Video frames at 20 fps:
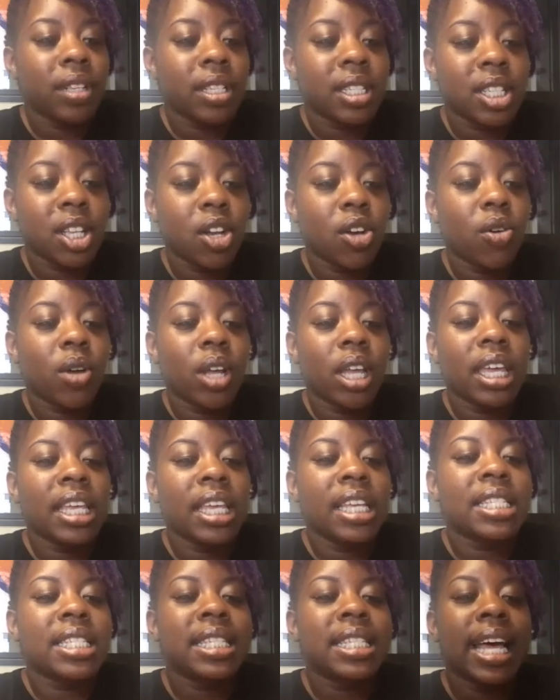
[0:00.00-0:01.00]
it. So
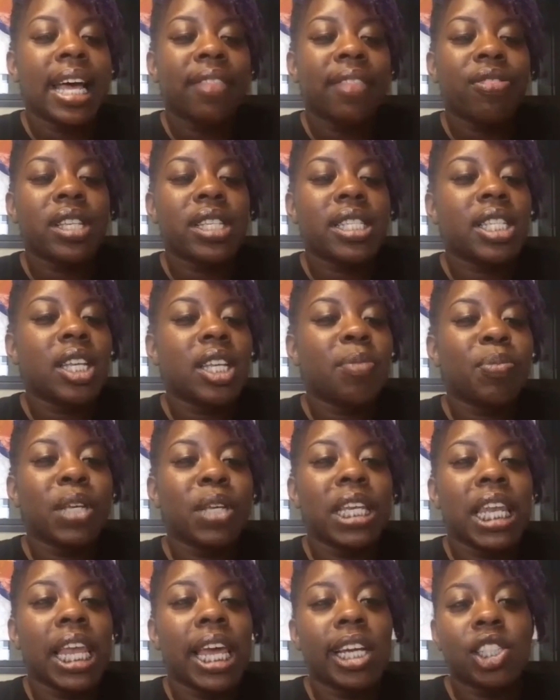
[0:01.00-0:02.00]
is that the
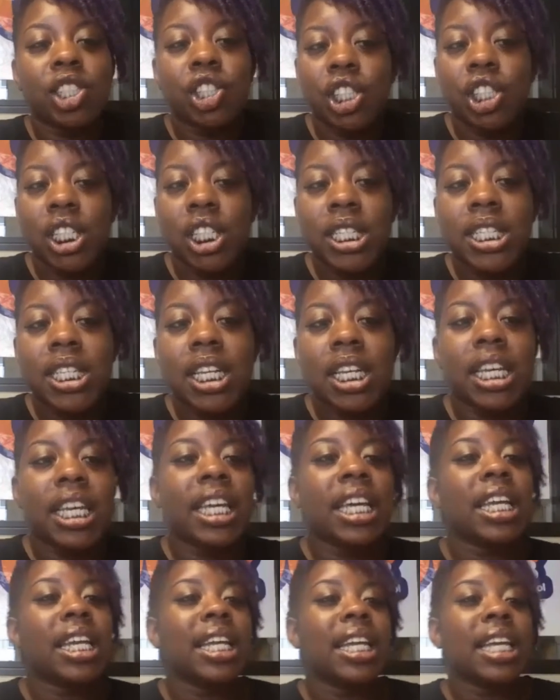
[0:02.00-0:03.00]
stipulation to
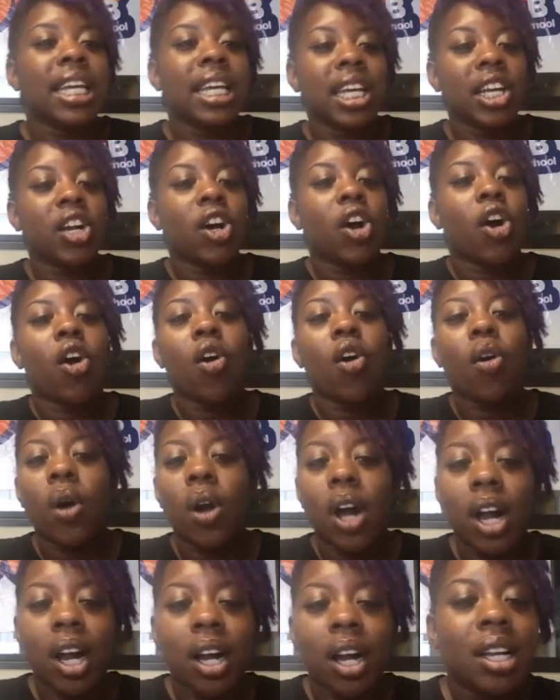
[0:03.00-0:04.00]
get in,
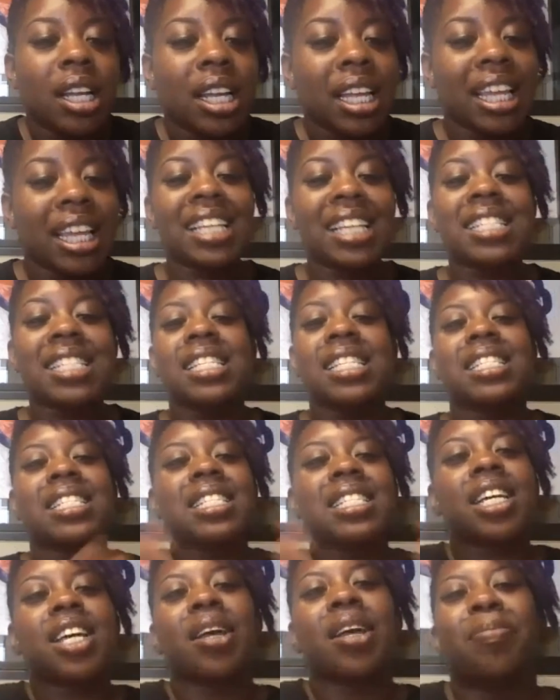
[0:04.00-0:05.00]
or is this
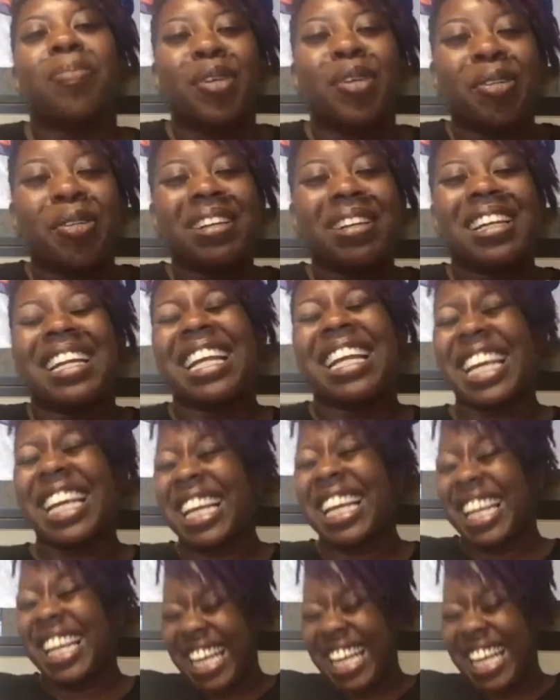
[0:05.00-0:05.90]
a community?